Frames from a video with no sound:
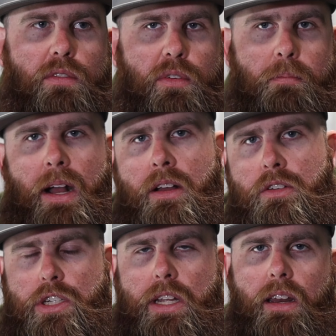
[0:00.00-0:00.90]
from my
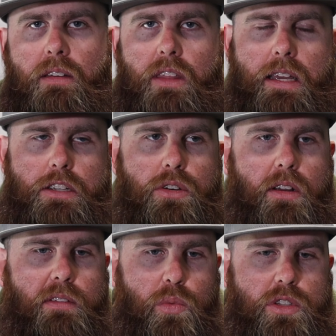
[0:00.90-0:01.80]
understanding of the history
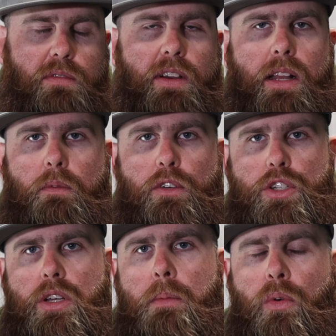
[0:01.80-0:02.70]
of it, was developed for
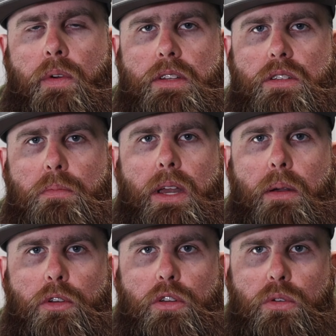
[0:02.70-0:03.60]
submarines to be
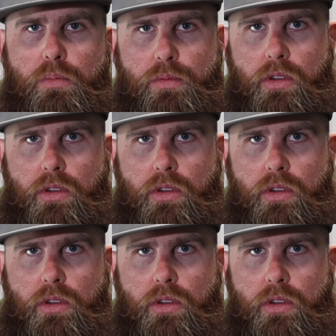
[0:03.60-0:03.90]
able to